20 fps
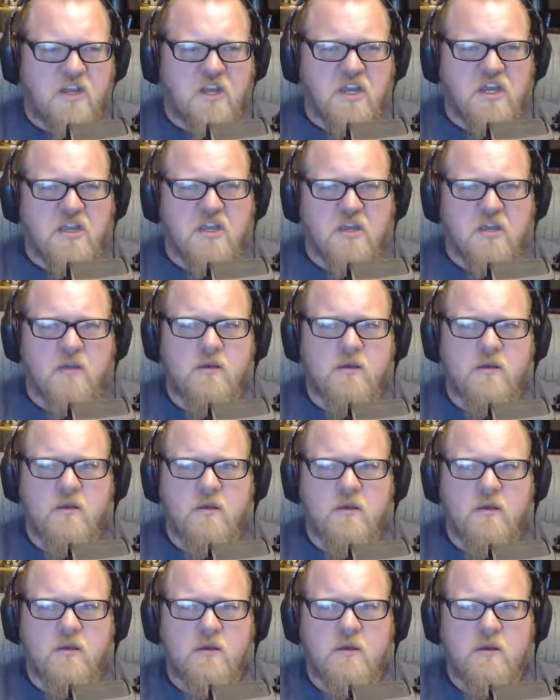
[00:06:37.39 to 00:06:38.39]
Nick.
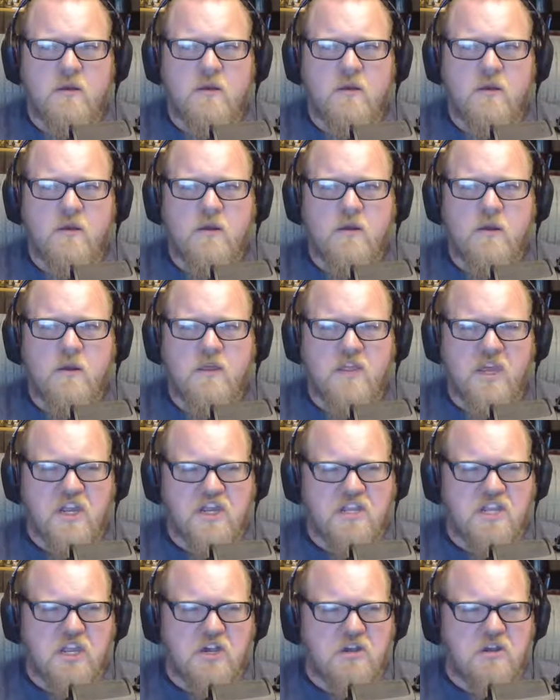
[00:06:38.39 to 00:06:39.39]
They
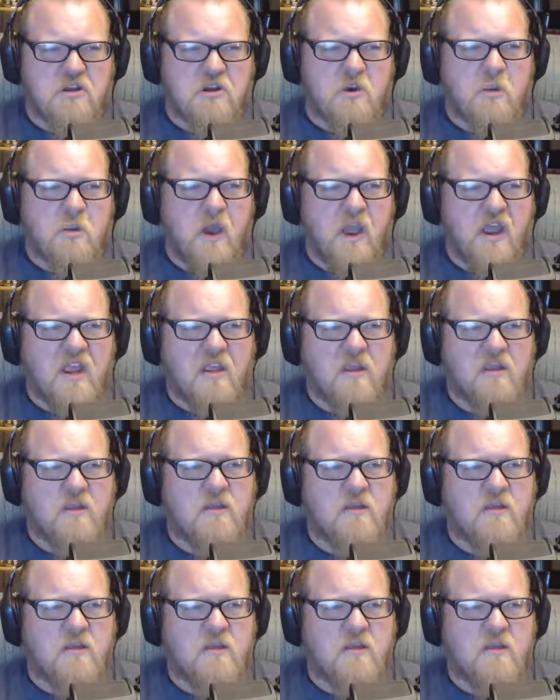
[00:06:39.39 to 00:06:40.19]
took it away.